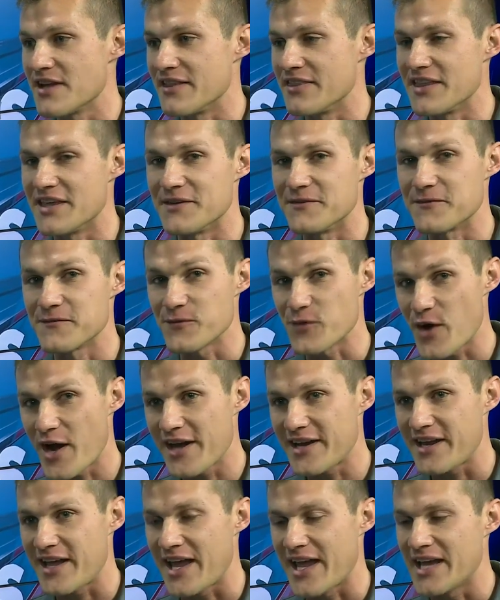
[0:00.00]
And then
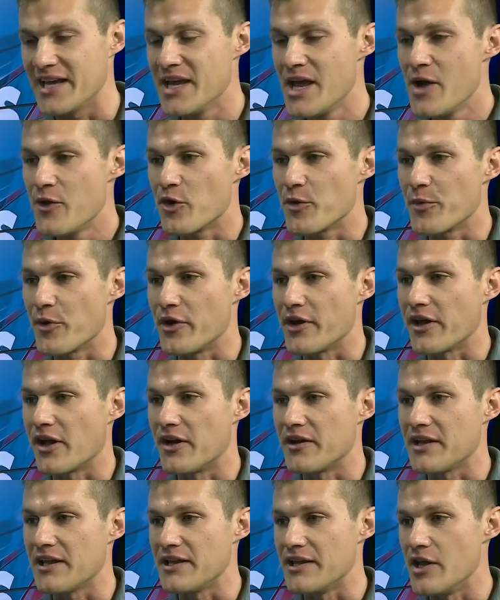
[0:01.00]
Friday, we're putting
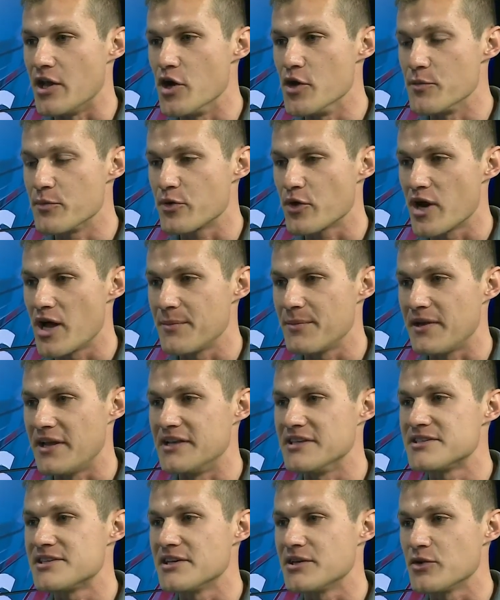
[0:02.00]
on a no-prep
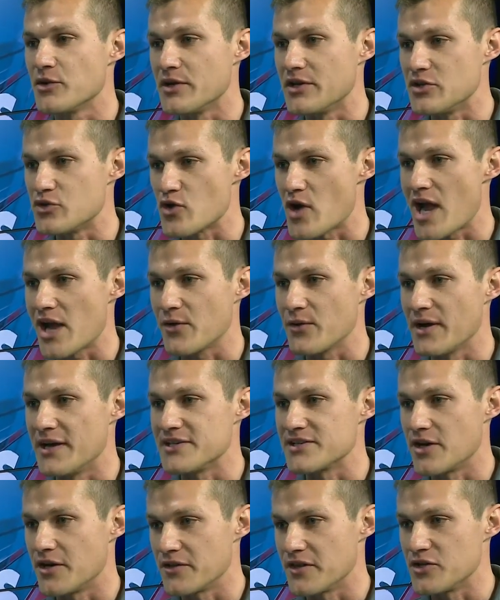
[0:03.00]
instant green drag
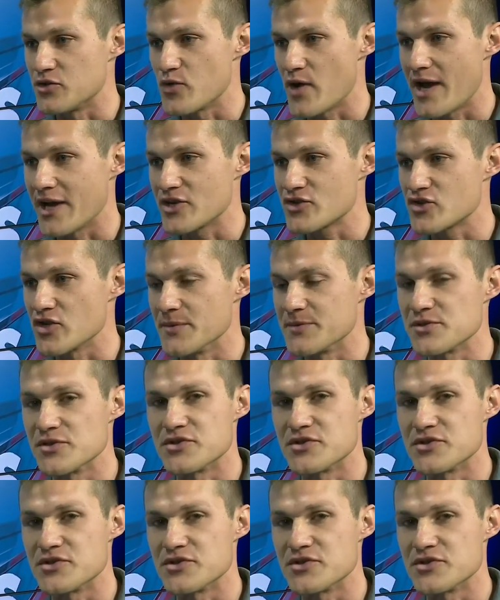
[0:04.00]
race on the drag strip.